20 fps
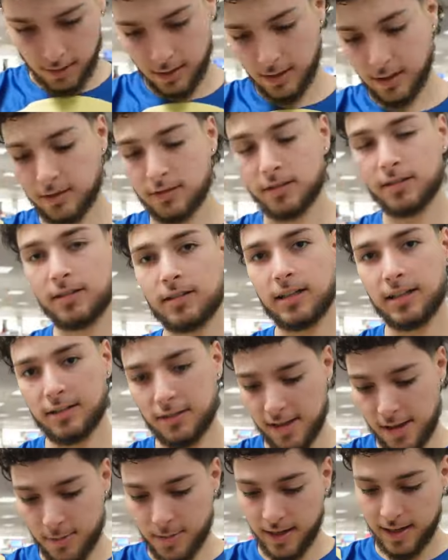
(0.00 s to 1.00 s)
How's your, how's your
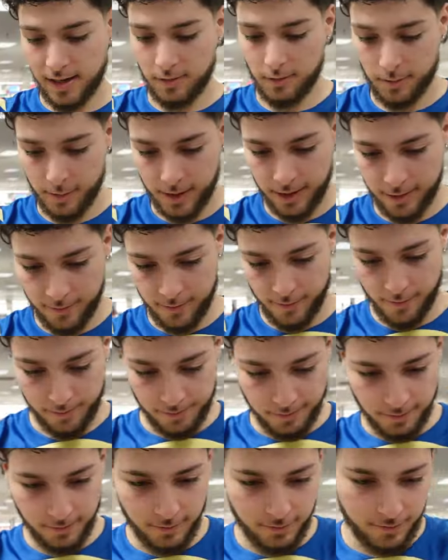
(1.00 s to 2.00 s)
day been, cameraman?
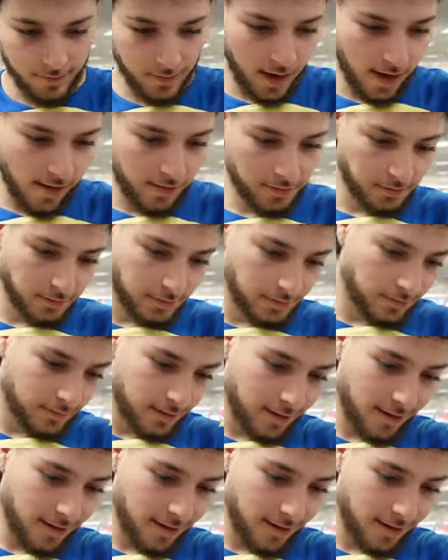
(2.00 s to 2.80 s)
Good.